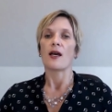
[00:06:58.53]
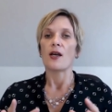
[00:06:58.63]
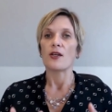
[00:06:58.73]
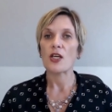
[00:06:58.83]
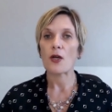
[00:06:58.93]

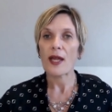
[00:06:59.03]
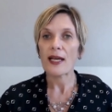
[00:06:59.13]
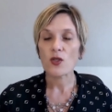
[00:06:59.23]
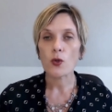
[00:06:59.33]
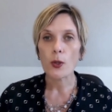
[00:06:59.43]
So
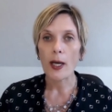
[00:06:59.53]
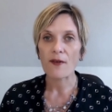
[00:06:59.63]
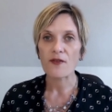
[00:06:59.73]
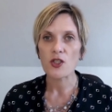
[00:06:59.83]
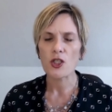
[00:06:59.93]
that's all you
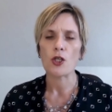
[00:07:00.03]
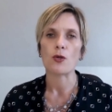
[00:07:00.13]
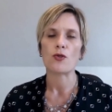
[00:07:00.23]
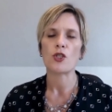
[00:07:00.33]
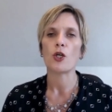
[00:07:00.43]
have to
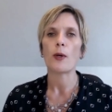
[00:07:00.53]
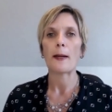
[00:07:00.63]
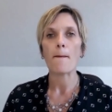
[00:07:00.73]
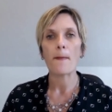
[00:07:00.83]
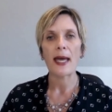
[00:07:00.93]
do to
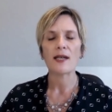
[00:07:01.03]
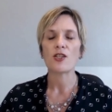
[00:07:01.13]
embed